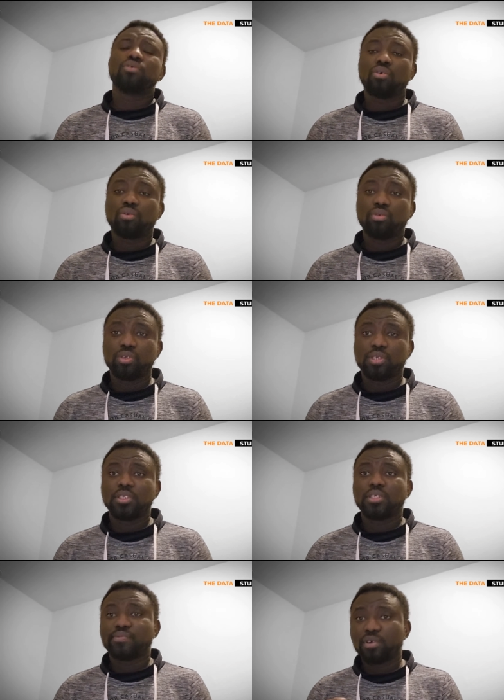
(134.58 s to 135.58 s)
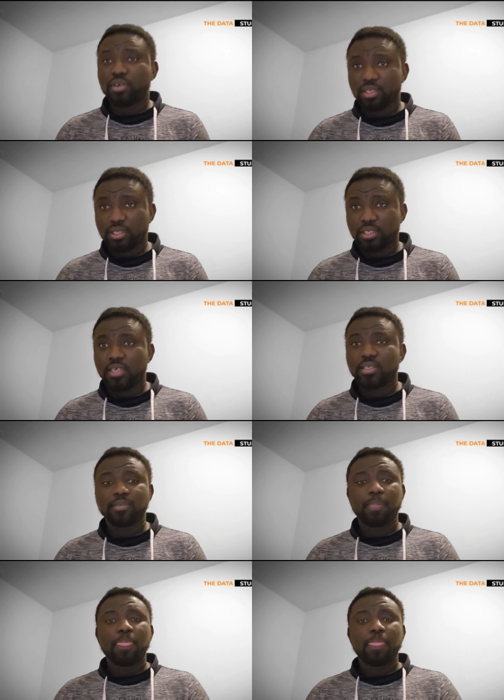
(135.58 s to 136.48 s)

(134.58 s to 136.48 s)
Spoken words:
conclusions. For instance,